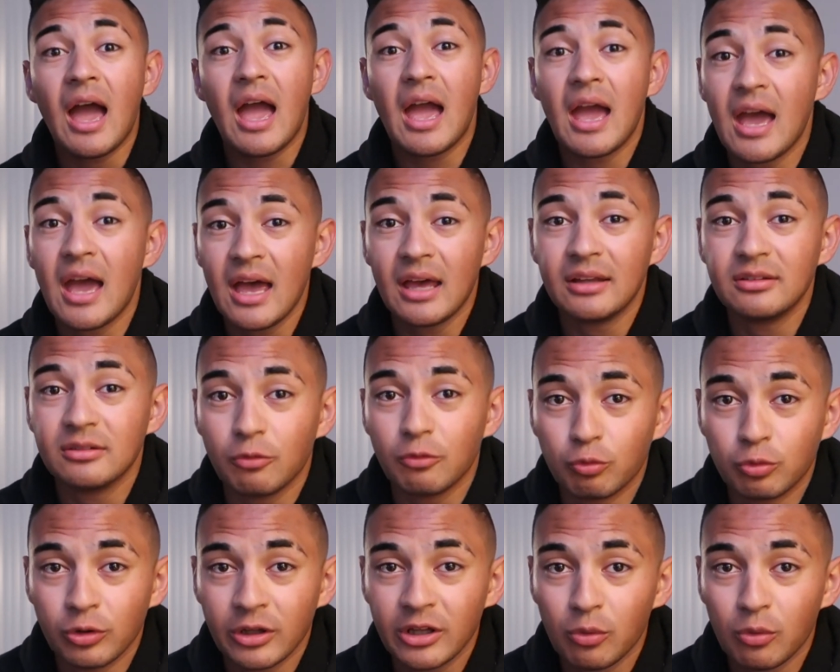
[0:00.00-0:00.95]
and
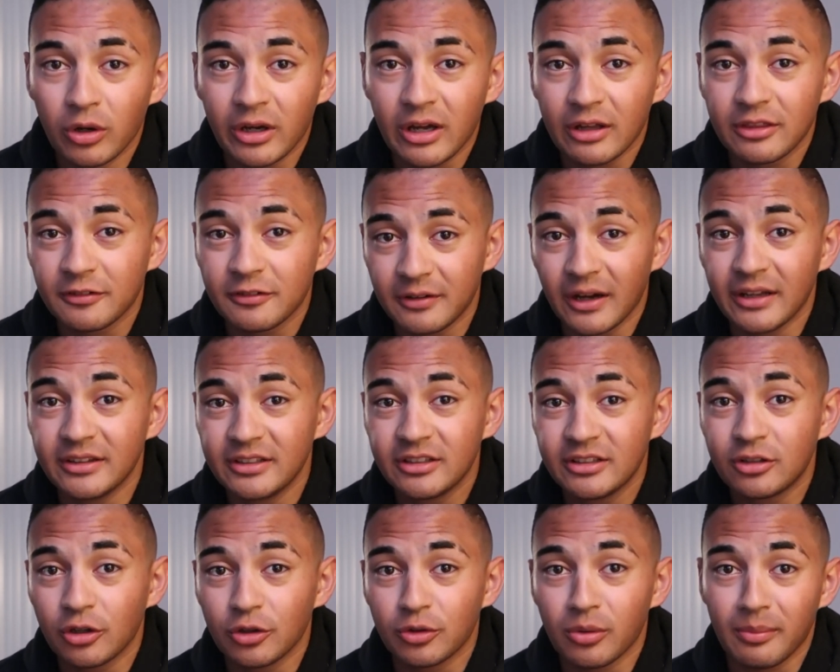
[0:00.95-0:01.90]
really work out the fine
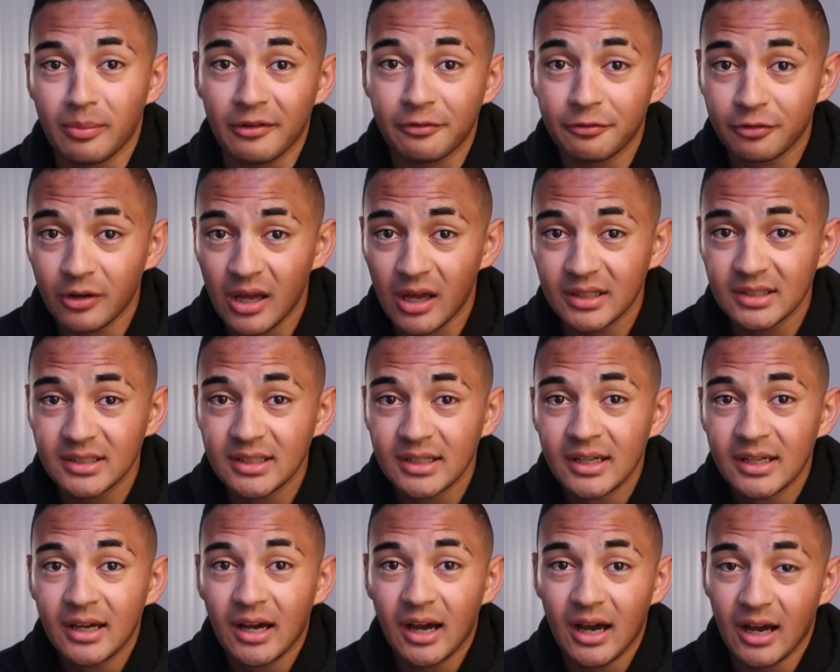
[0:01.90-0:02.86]
details with my friend,
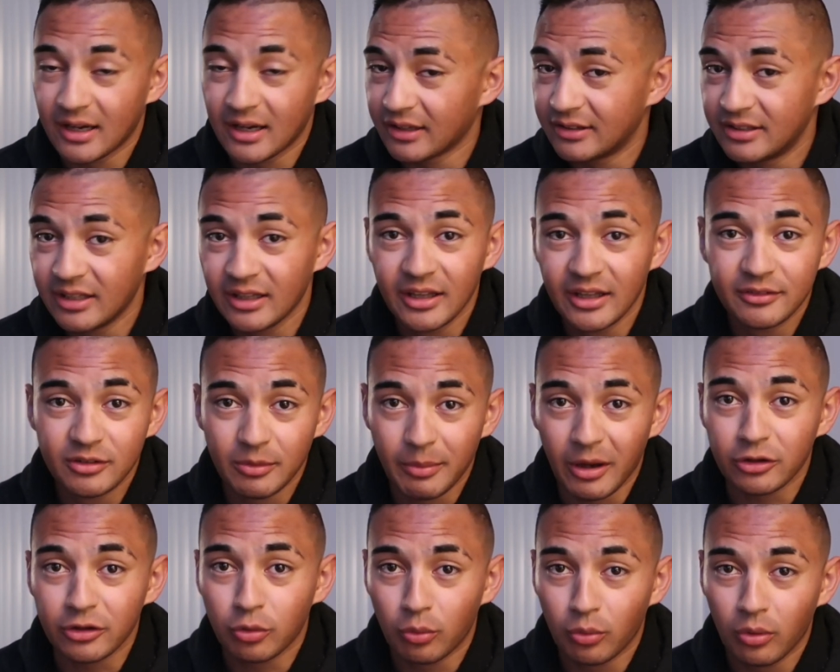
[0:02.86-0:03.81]
because he lives
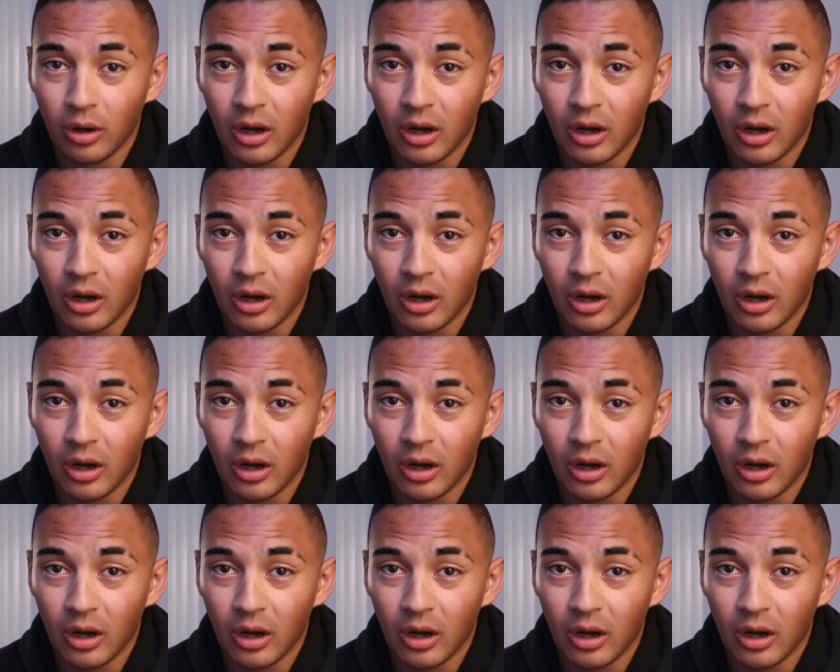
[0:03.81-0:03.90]
about